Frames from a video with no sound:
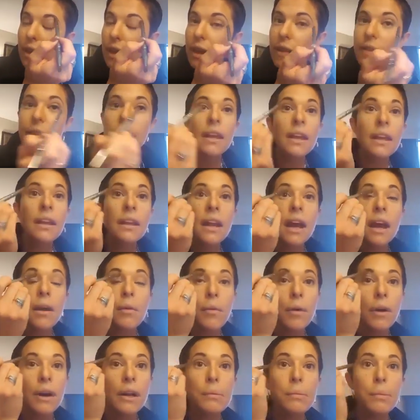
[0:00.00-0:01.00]
And then I
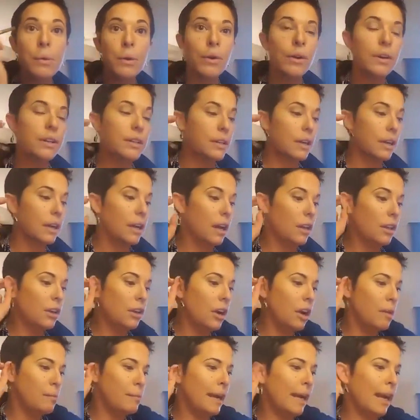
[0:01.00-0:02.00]
want to put a
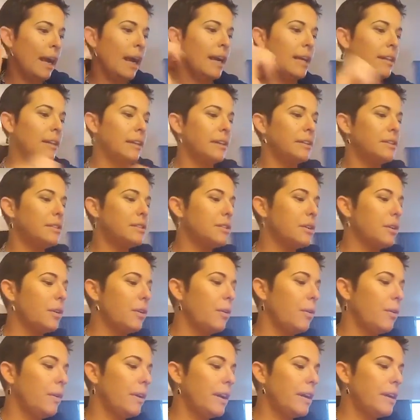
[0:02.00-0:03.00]
color on my eyelid.
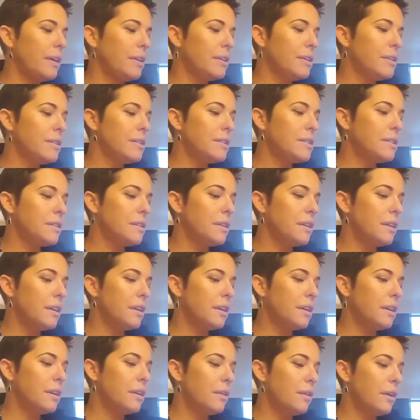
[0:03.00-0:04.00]
So here's
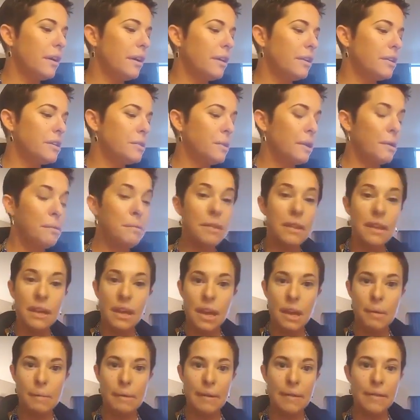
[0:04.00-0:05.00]
what I'm
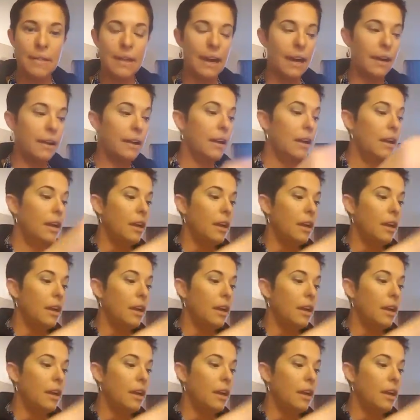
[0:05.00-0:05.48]
thinking about that.